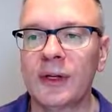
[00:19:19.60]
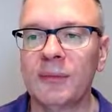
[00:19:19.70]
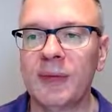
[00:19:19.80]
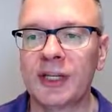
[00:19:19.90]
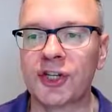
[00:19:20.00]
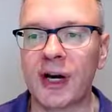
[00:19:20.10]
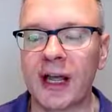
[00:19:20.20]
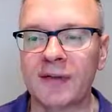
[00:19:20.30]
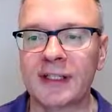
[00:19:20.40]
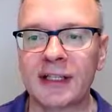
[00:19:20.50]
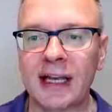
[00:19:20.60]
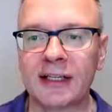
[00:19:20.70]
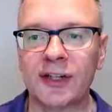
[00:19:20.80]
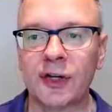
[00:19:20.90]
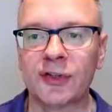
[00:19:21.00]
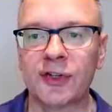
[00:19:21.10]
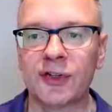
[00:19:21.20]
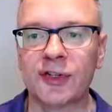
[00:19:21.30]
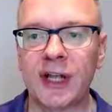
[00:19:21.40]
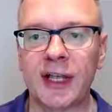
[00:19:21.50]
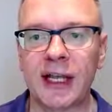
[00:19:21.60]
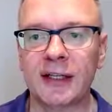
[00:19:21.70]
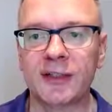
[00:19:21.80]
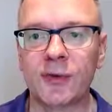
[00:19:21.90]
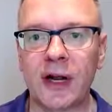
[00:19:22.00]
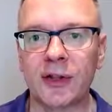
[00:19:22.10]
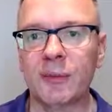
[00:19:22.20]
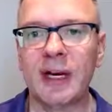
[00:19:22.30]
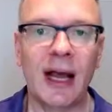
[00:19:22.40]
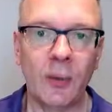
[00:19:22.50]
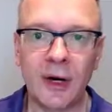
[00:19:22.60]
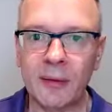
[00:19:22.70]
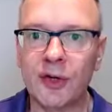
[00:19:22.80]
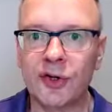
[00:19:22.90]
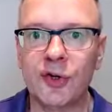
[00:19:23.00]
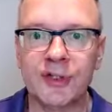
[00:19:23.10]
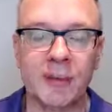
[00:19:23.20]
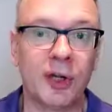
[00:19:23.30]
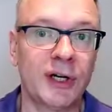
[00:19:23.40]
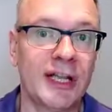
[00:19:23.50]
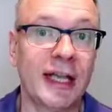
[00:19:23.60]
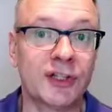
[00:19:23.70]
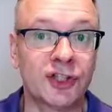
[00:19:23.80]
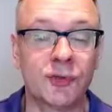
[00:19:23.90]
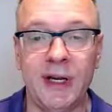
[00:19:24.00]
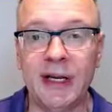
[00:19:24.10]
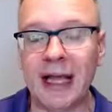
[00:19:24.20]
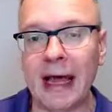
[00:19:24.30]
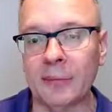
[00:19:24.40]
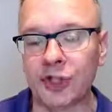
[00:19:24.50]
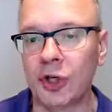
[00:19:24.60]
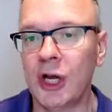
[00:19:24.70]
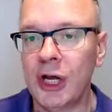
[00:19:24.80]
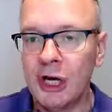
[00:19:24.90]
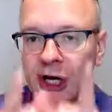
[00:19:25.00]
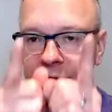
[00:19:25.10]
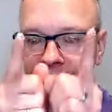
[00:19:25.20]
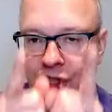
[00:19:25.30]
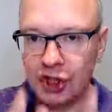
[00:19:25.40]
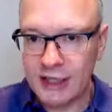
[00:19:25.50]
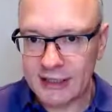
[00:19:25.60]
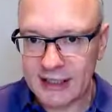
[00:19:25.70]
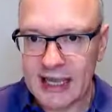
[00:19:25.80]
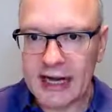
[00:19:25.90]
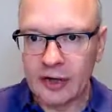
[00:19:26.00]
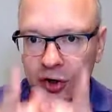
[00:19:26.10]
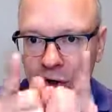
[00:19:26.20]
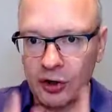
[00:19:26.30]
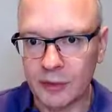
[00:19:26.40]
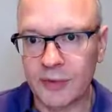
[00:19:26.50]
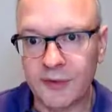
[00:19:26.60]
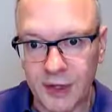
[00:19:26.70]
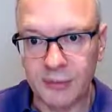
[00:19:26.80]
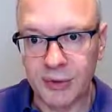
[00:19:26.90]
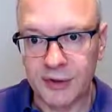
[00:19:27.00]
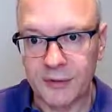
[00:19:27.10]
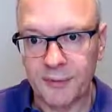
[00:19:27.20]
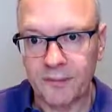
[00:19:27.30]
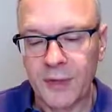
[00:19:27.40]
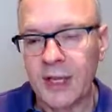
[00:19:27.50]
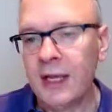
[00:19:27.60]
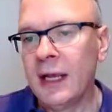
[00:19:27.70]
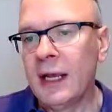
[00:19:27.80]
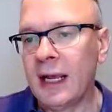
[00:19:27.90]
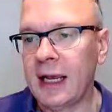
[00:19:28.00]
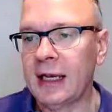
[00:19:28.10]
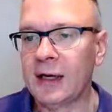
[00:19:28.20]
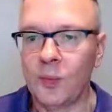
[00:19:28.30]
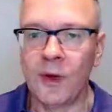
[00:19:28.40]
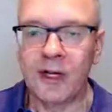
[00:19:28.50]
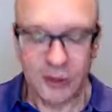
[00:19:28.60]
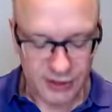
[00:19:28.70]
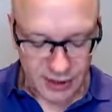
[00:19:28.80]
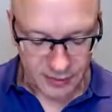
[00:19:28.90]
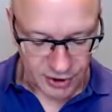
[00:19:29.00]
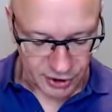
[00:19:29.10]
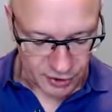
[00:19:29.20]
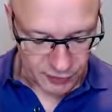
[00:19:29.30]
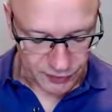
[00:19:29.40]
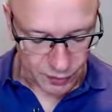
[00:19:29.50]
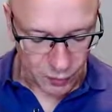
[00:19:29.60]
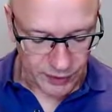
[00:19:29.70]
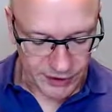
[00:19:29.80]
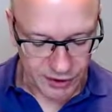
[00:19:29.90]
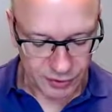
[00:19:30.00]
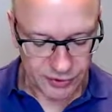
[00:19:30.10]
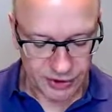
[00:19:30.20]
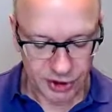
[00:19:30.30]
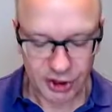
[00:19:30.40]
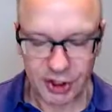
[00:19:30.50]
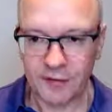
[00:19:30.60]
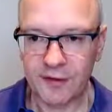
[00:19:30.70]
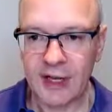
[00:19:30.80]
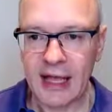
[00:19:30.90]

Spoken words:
make sure I haven't selected those so there's nothing else around them. Now what I'm going to do is I'm going to take a screen capture of just that column of numbers. And in Windows, I'm going to use Windows Shift